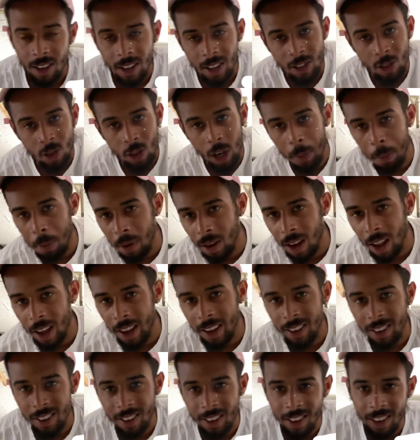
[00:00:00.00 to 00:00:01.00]
Drop a
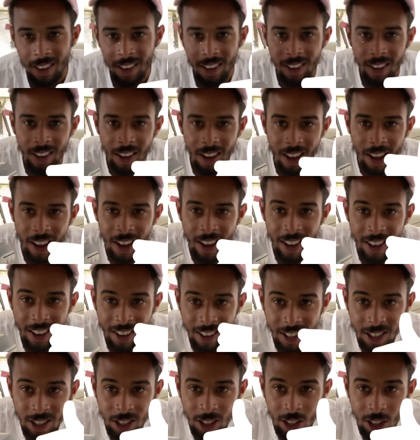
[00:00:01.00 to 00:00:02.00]
like.
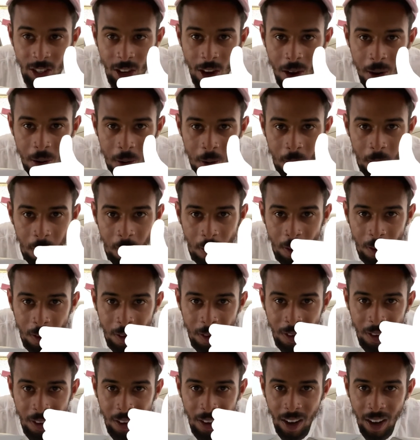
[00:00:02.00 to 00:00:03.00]
Because, yo,
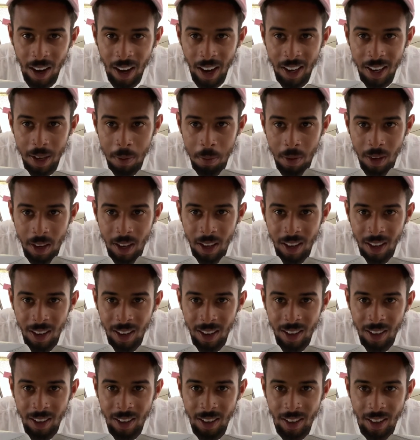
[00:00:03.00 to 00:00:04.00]
I am
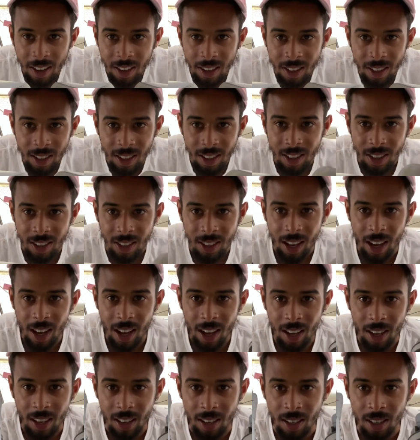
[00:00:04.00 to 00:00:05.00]
killing it
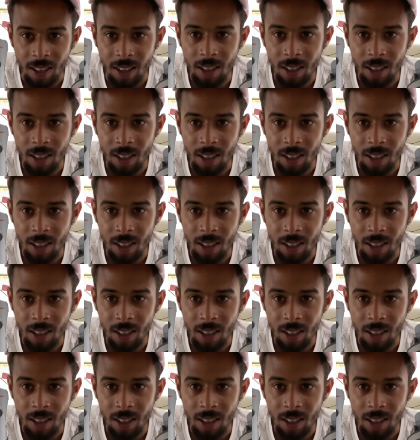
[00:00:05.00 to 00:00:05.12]
today.